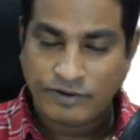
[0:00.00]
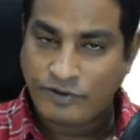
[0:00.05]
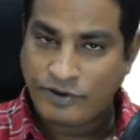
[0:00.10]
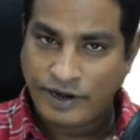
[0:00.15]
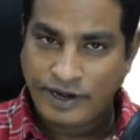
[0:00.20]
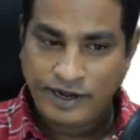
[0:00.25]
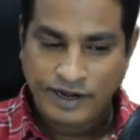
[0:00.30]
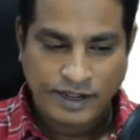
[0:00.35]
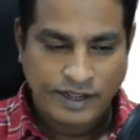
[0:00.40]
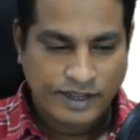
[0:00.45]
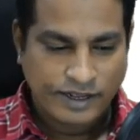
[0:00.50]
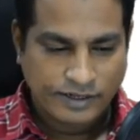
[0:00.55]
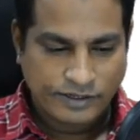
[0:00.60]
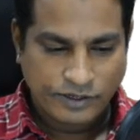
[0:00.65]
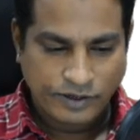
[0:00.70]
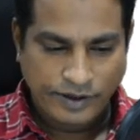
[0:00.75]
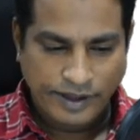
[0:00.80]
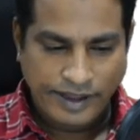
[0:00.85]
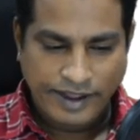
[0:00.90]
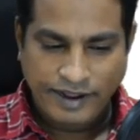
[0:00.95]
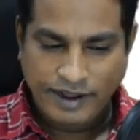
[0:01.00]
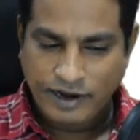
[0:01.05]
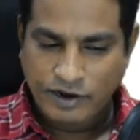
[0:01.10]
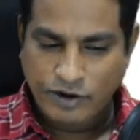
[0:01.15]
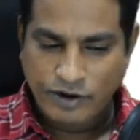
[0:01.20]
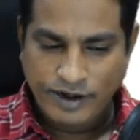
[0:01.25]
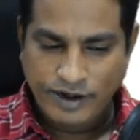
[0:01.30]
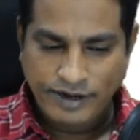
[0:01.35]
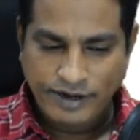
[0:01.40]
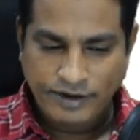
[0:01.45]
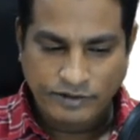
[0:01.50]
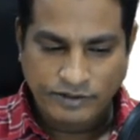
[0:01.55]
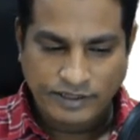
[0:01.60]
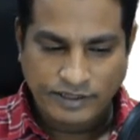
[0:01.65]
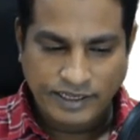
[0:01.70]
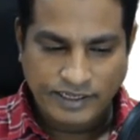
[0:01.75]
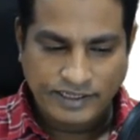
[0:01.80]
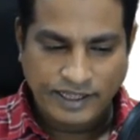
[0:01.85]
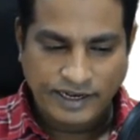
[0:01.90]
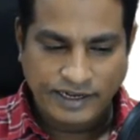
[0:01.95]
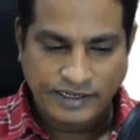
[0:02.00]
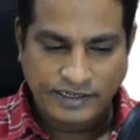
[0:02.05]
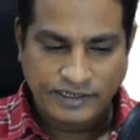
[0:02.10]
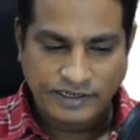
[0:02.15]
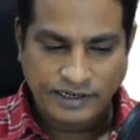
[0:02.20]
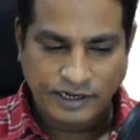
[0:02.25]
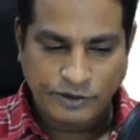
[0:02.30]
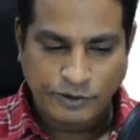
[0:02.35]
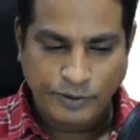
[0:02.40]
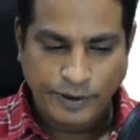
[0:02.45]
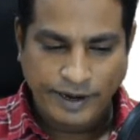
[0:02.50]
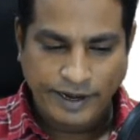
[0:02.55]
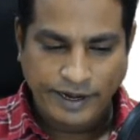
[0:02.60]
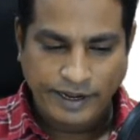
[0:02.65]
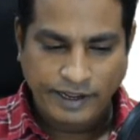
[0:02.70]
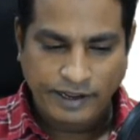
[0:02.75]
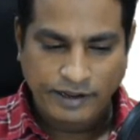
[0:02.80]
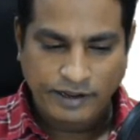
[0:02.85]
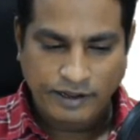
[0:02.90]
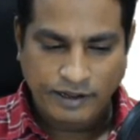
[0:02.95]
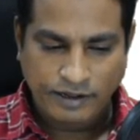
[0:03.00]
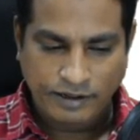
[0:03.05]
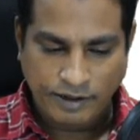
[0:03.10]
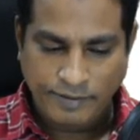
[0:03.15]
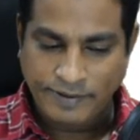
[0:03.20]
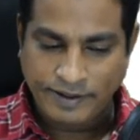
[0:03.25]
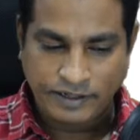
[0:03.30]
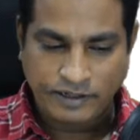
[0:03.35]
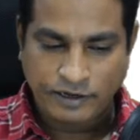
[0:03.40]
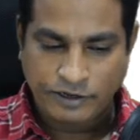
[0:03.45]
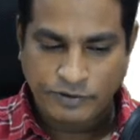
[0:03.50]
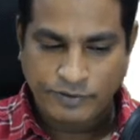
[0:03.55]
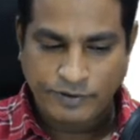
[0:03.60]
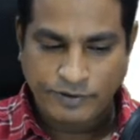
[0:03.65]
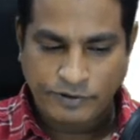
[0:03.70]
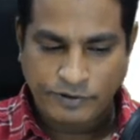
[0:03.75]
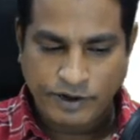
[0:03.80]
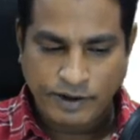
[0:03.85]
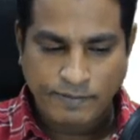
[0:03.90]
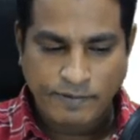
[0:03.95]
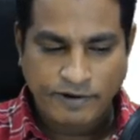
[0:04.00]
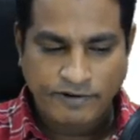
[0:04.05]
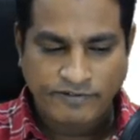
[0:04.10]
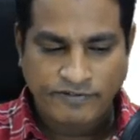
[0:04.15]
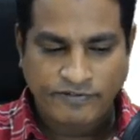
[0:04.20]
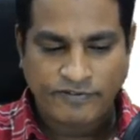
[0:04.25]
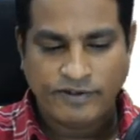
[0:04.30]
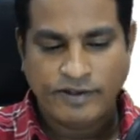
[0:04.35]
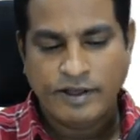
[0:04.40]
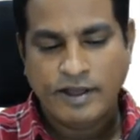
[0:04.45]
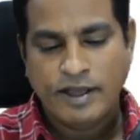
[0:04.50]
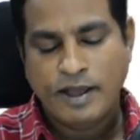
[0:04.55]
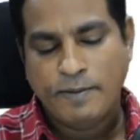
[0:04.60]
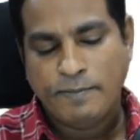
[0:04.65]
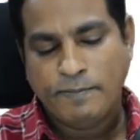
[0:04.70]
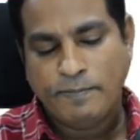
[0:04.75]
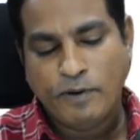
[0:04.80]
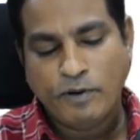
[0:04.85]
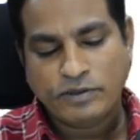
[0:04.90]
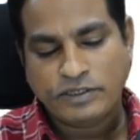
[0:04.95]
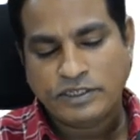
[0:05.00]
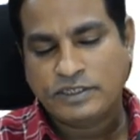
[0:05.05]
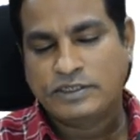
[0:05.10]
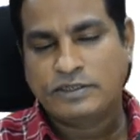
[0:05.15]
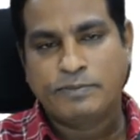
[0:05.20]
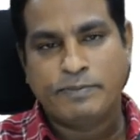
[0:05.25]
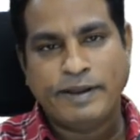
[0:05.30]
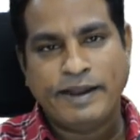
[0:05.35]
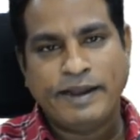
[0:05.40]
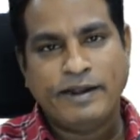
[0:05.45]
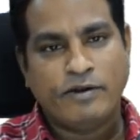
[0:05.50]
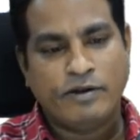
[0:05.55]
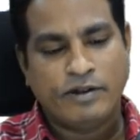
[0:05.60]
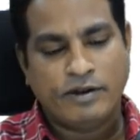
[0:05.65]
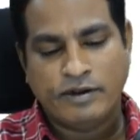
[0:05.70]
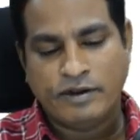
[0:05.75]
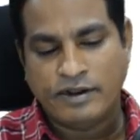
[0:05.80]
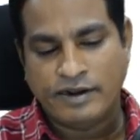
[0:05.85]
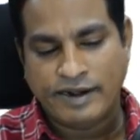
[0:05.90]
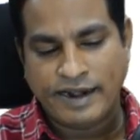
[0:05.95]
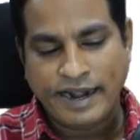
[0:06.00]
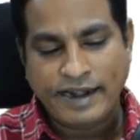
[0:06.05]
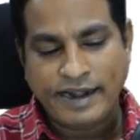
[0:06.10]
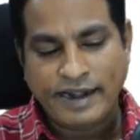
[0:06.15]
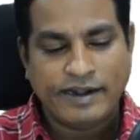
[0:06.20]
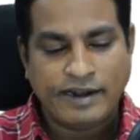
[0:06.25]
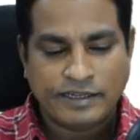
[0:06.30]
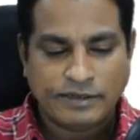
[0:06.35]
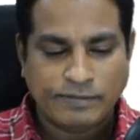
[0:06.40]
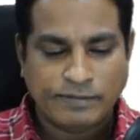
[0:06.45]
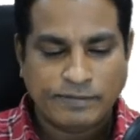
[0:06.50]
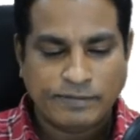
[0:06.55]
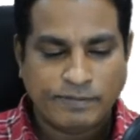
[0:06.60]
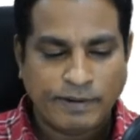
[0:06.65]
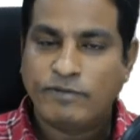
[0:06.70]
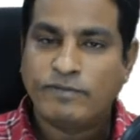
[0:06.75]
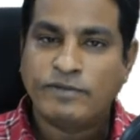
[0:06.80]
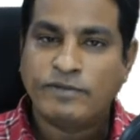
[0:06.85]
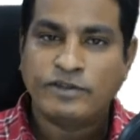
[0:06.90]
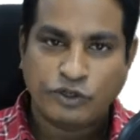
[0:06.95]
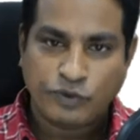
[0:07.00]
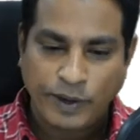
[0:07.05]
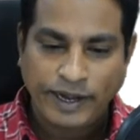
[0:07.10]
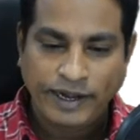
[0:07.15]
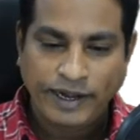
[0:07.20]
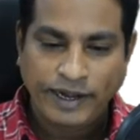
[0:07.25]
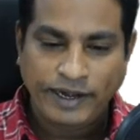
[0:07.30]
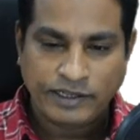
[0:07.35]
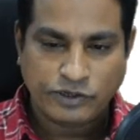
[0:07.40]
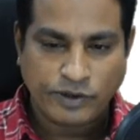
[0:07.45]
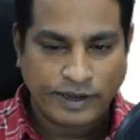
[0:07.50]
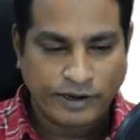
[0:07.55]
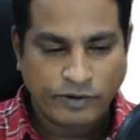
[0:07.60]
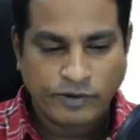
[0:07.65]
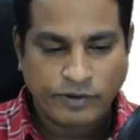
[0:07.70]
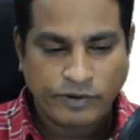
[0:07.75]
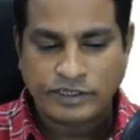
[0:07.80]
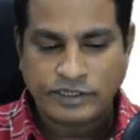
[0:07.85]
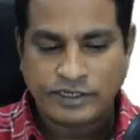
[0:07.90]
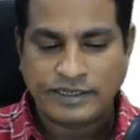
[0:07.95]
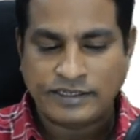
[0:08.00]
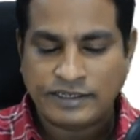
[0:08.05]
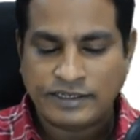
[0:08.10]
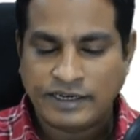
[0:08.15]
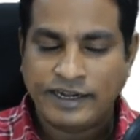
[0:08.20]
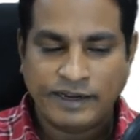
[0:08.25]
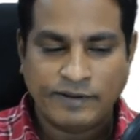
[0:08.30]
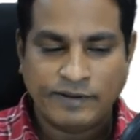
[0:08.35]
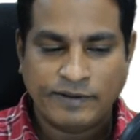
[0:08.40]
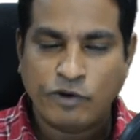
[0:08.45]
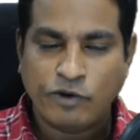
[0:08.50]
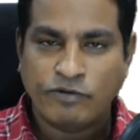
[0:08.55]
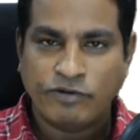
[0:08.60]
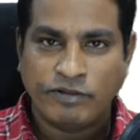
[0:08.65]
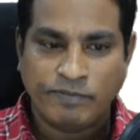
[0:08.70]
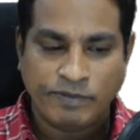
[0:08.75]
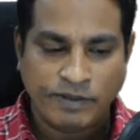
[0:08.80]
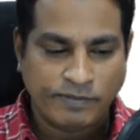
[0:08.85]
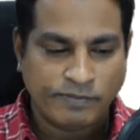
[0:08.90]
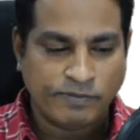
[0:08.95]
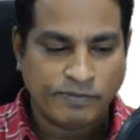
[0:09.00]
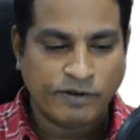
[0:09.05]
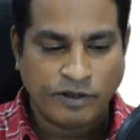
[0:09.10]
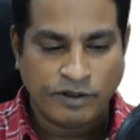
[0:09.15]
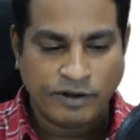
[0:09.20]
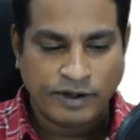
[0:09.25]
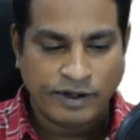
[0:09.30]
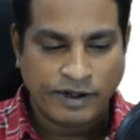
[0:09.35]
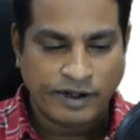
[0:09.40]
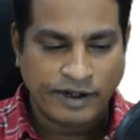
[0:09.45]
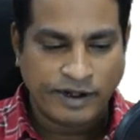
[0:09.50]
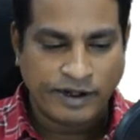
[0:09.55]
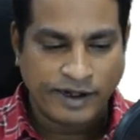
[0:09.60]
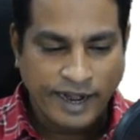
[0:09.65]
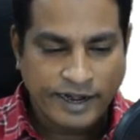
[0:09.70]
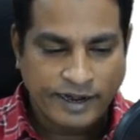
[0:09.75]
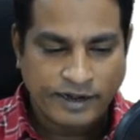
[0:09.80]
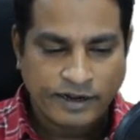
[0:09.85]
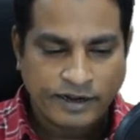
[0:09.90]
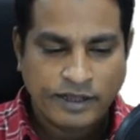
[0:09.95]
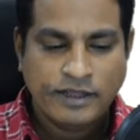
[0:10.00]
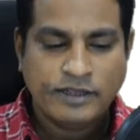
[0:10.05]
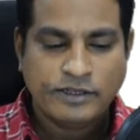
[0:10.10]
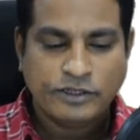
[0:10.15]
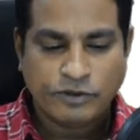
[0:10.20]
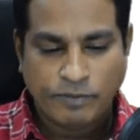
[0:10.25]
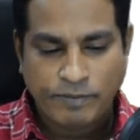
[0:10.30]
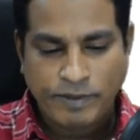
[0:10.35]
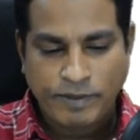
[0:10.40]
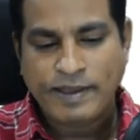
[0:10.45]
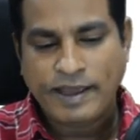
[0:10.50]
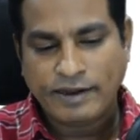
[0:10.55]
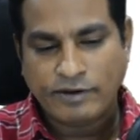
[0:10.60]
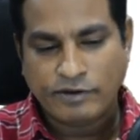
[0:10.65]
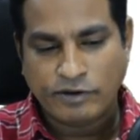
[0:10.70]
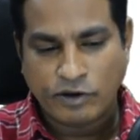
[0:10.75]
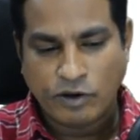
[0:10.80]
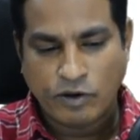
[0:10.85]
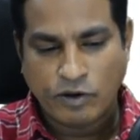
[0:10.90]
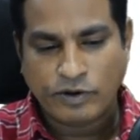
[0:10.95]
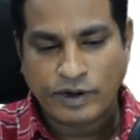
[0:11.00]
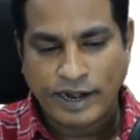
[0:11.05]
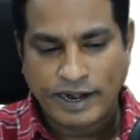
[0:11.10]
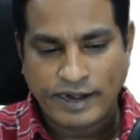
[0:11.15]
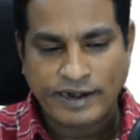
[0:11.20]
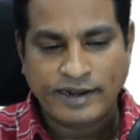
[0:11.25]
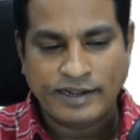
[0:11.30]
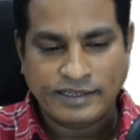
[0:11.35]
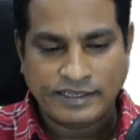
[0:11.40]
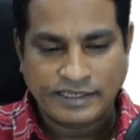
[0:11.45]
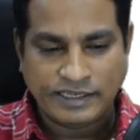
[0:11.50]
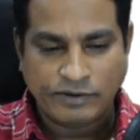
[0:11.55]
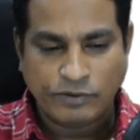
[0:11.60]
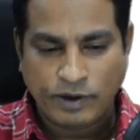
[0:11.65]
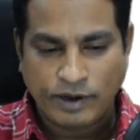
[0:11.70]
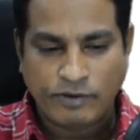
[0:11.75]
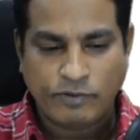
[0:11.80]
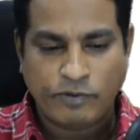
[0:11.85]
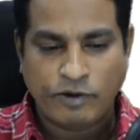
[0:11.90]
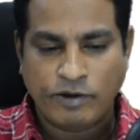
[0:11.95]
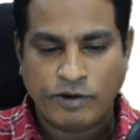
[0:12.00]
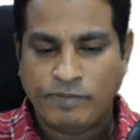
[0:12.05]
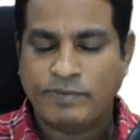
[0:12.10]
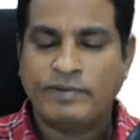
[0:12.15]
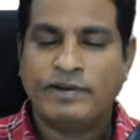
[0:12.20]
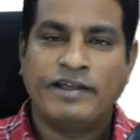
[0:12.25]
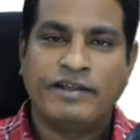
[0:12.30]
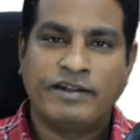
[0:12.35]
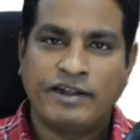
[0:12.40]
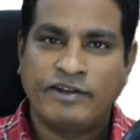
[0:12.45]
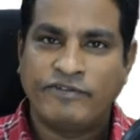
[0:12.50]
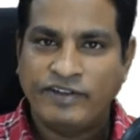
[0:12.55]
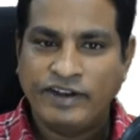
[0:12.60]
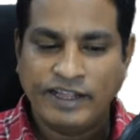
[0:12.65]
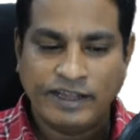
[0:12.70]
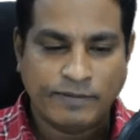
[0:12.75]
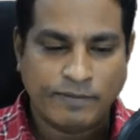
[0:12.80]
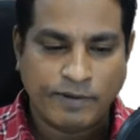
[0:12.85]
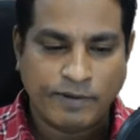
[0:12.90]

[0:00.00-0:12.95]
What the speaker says: right? So according to this, there is the number of posts made on Reddit as a platform is 20. So I know it's resonating more with people on Reddit. So maybe I could go to Reddit and see what people are feeling